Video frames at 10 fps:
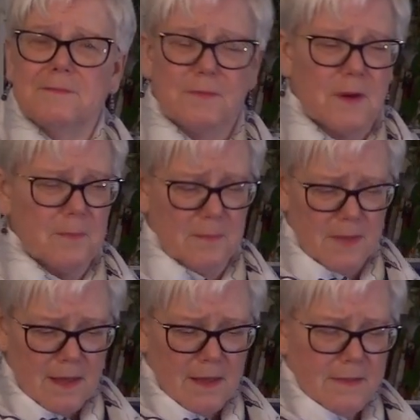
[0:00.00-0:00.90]
from
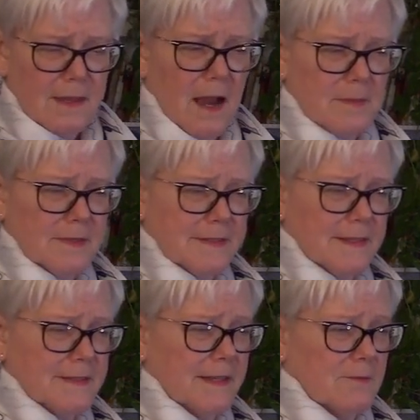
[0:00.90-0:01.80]
the
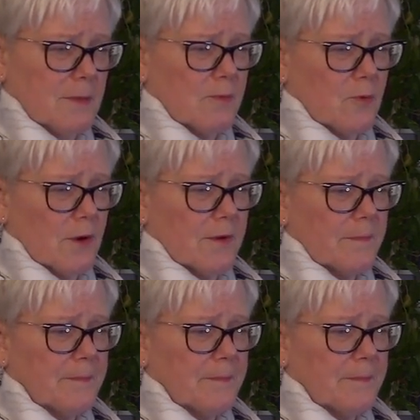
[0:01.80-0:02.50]
IPCC report.